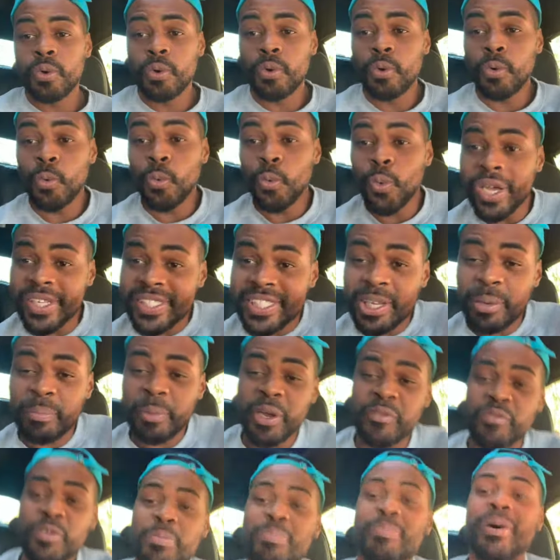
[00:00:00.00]
What's up,
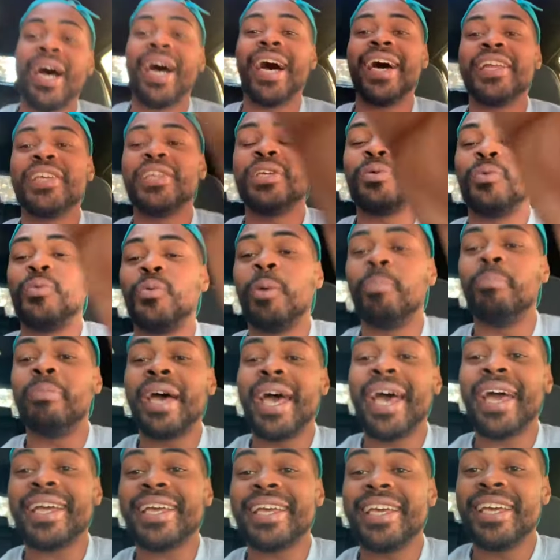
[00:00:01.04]
everybody? We're
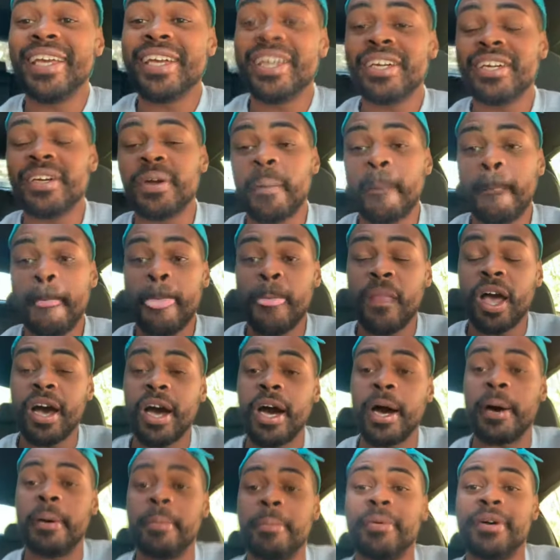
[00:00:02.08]
back here
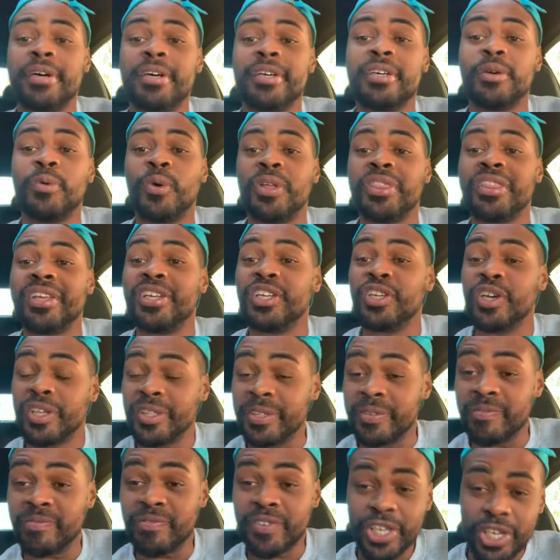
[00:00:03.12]
with another
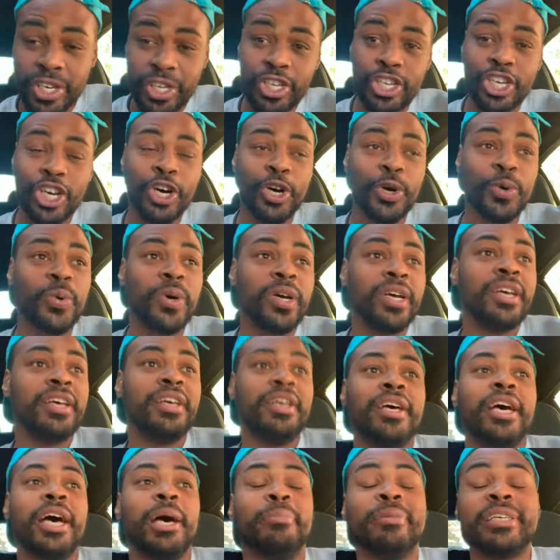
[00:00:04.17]
video.
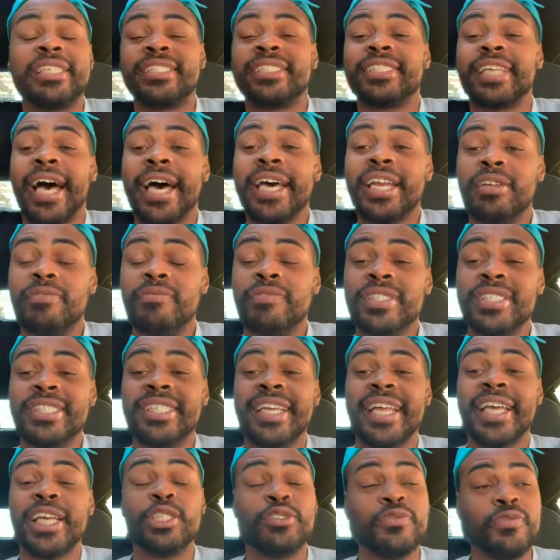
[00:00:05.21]
I'm excited for
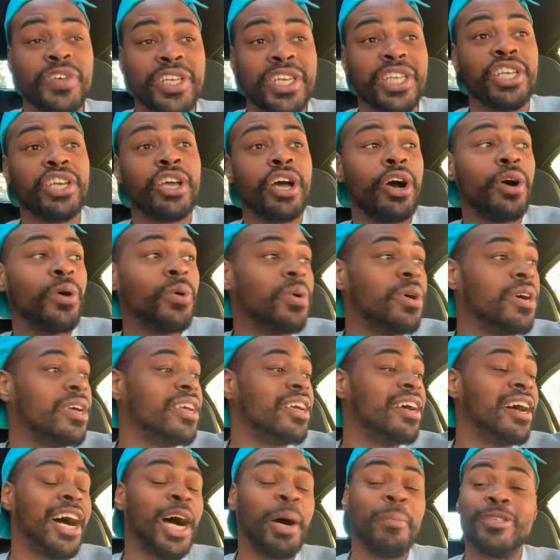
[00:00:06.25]
today's video.
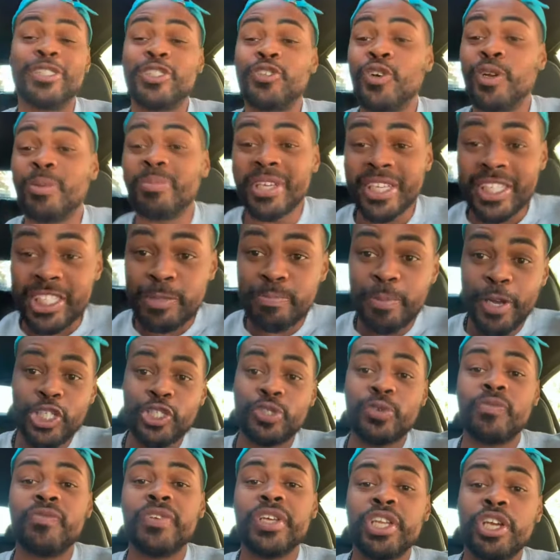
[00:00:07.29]
It's going to be a
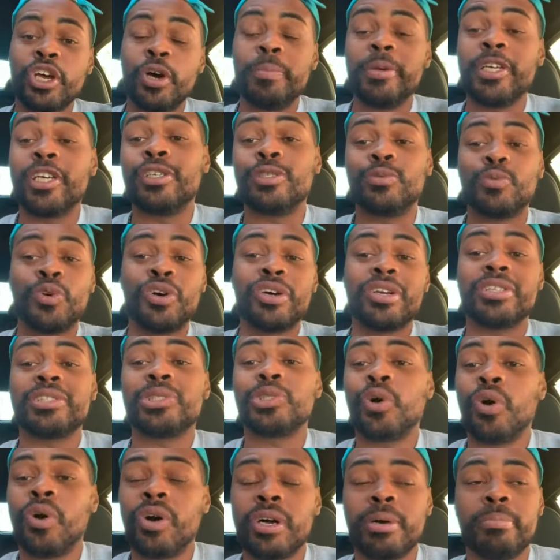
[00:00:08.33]
special video because we're going to
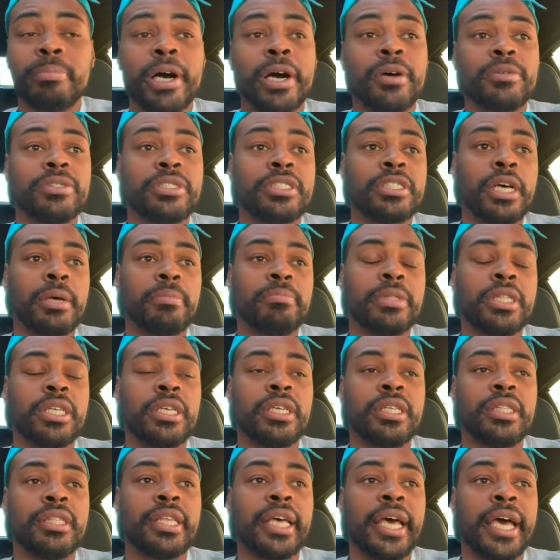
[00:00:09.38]
talk about
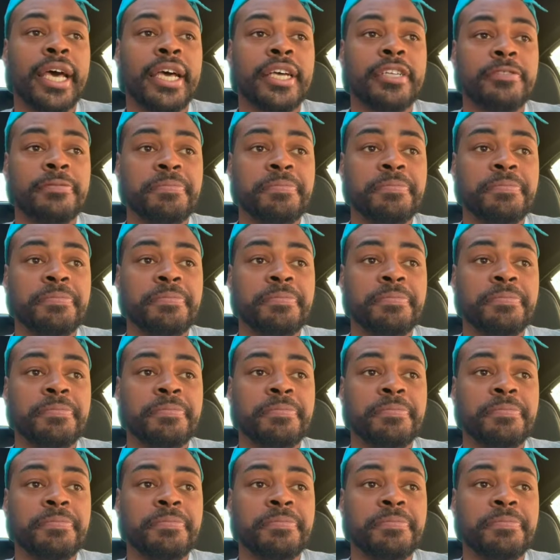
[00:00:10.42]
something that